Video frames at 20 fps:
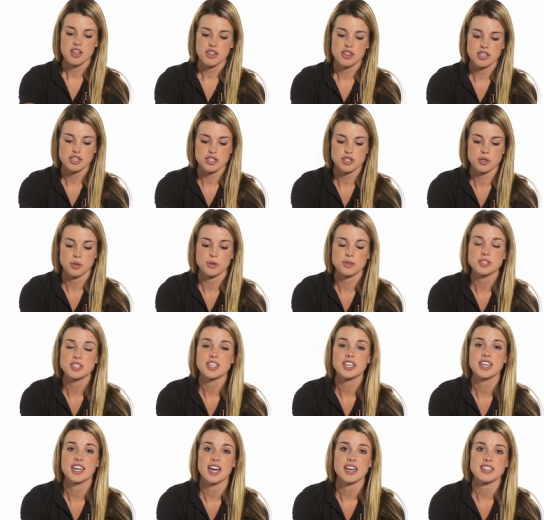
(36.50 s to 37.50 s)
the
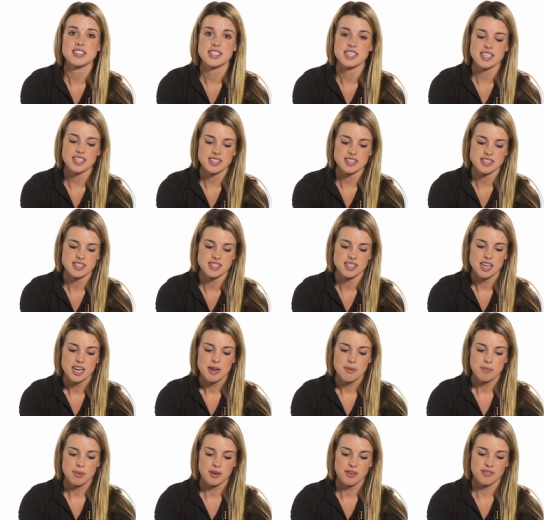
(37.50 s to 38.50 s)
shoulder gusset,
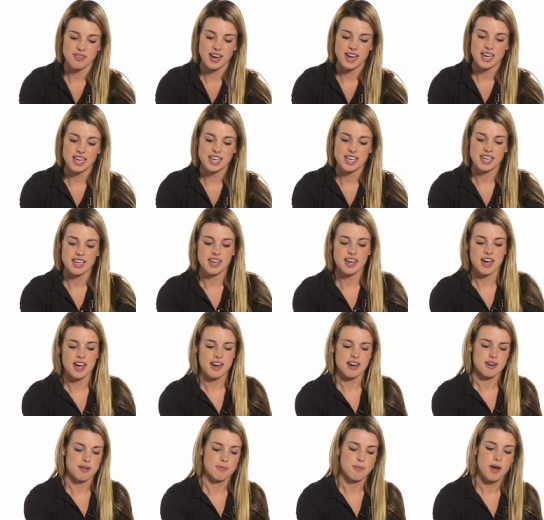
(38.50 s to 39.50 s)
providing
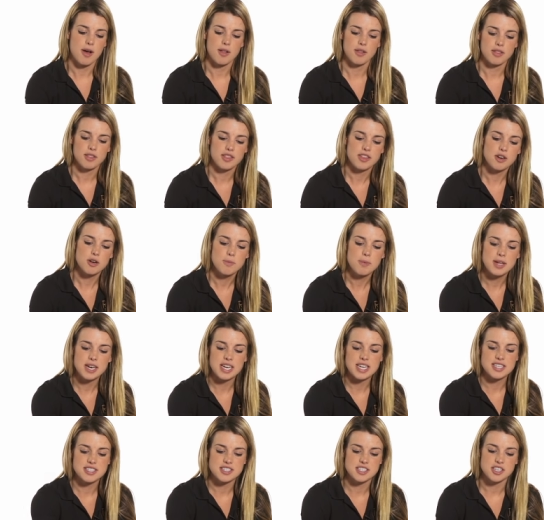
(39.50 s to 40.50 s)
um, a little bit
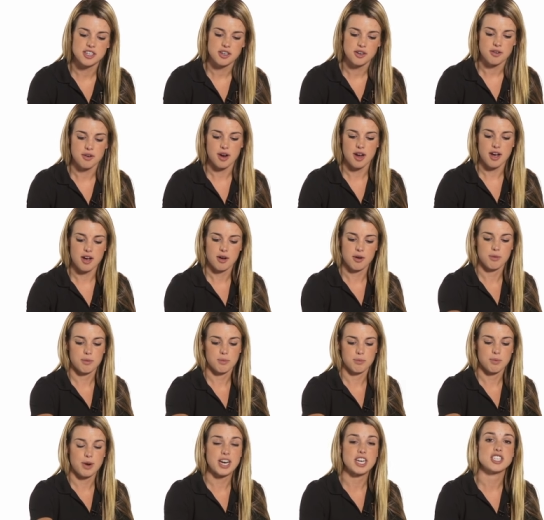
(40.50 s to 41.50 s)
easier uh,
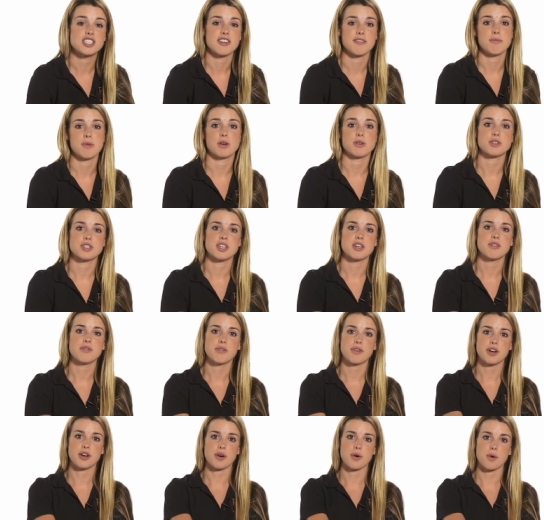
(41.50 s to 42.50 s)
range of motion
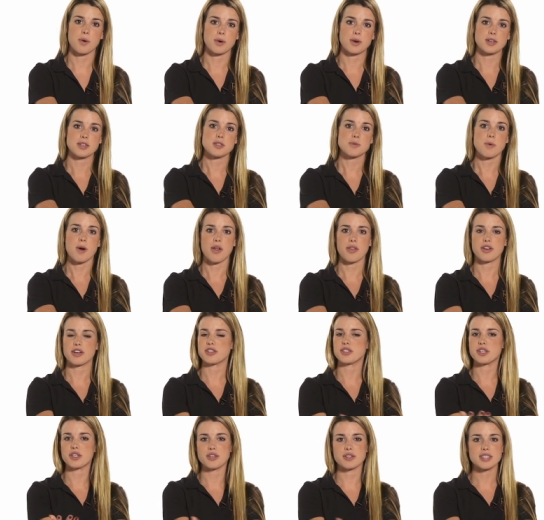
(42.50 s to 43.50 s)
for your horse while they're
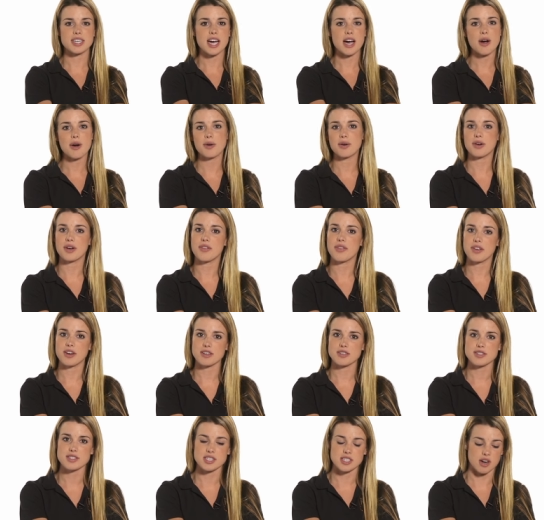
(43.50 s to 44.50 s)
turned out or in their
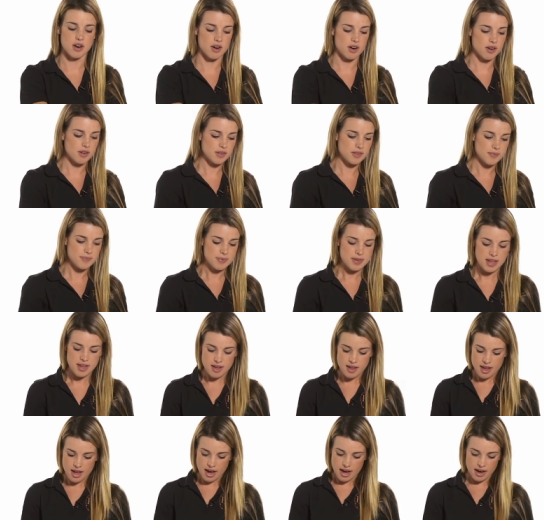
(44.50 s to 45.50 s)
stall.
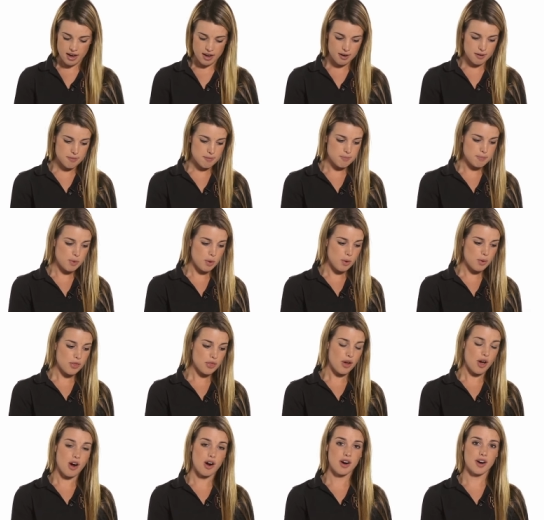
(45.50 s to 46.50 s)
Um, both
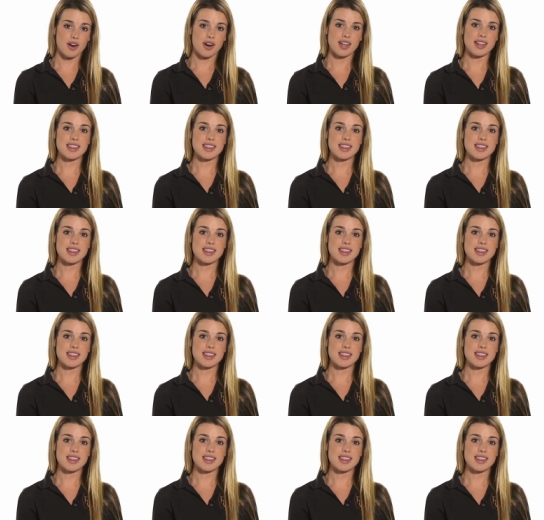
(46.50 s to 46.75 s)
are